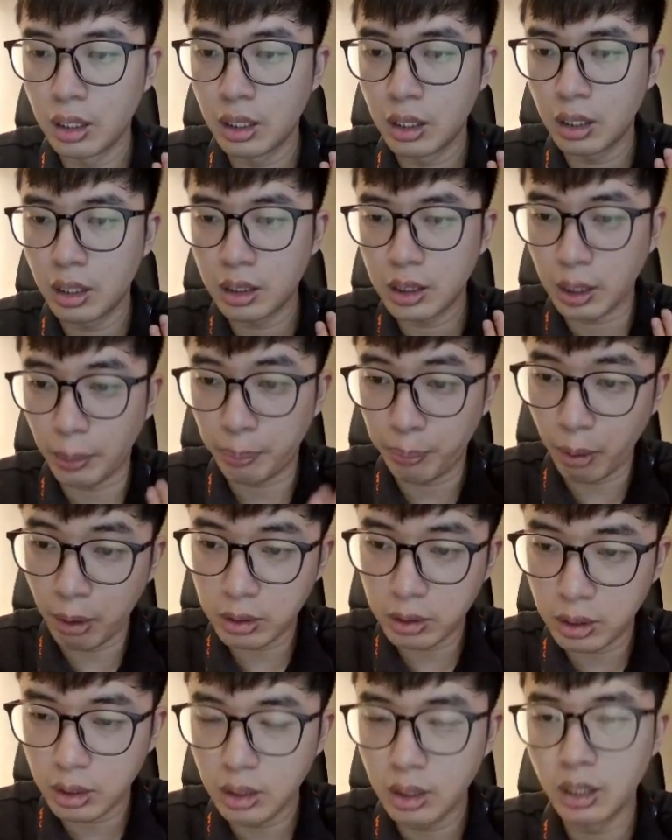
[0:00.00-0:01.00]

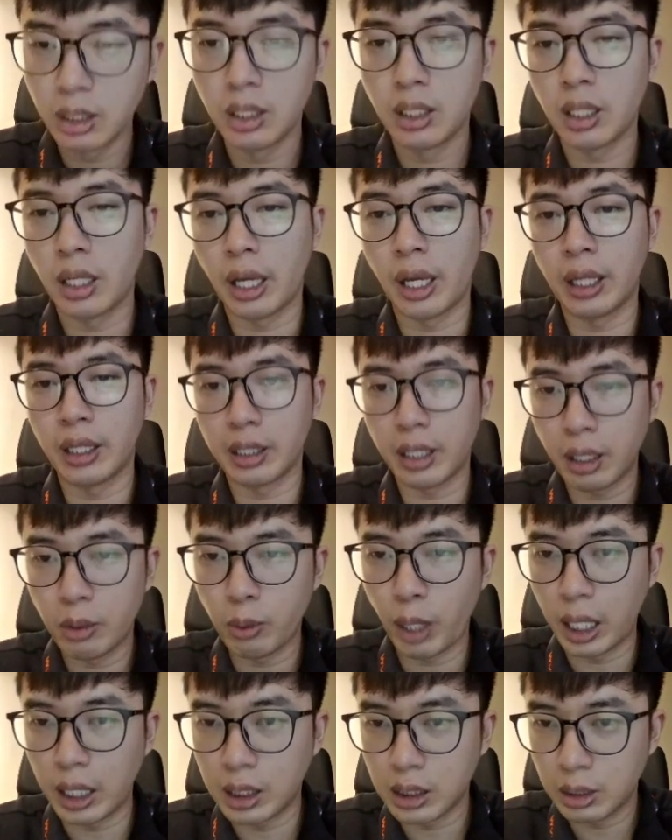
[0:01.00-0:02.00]
supports, and then
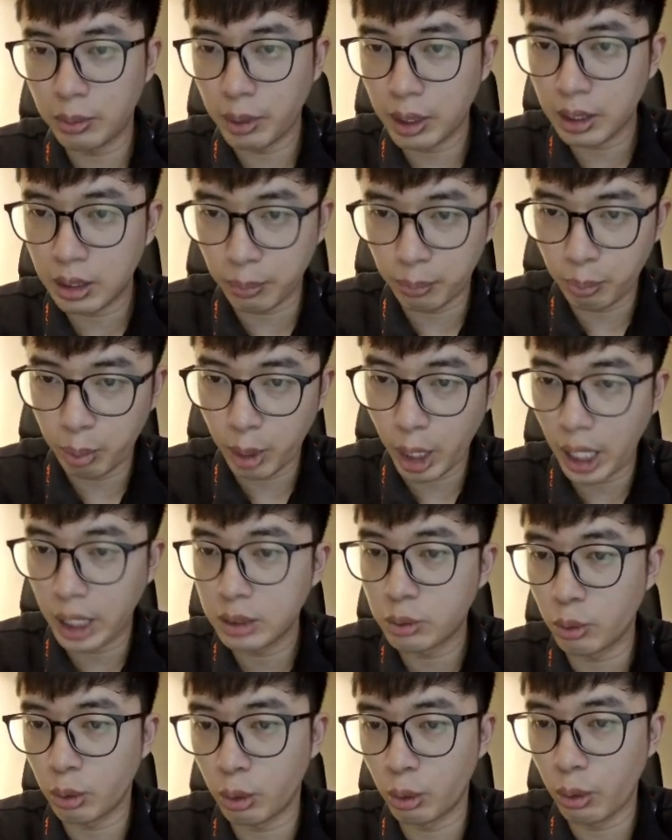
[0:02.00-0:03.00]
we anticipate the price
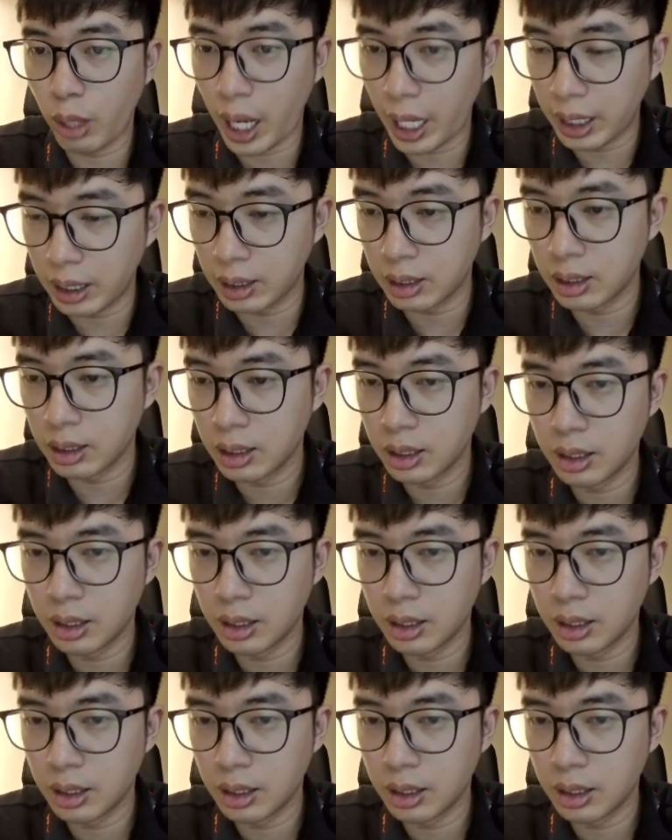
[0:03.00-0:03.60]
will go higher.